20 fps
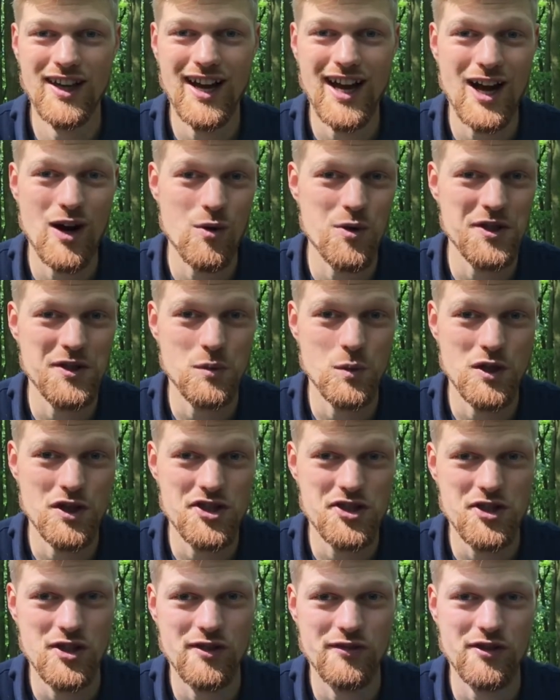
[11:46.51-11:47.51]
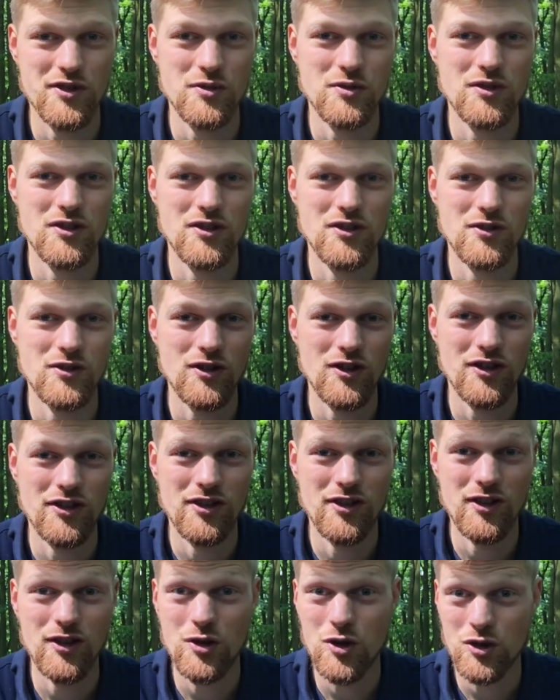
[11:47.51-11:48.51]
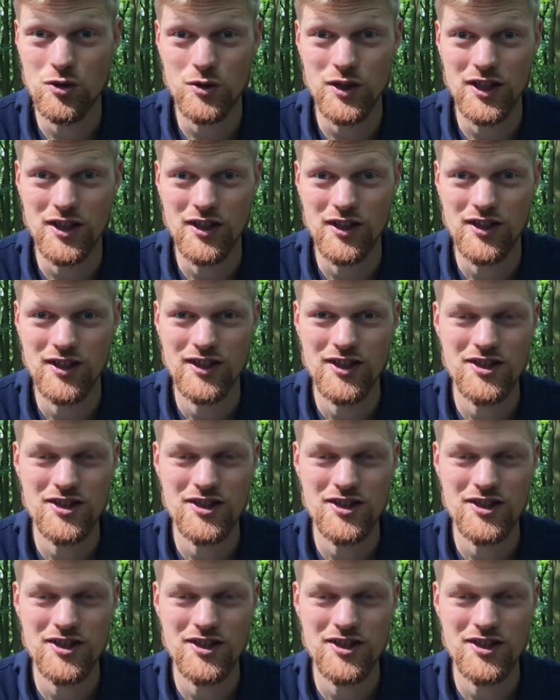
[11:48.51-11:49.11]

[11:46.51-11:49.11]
how it will serve you on the long run.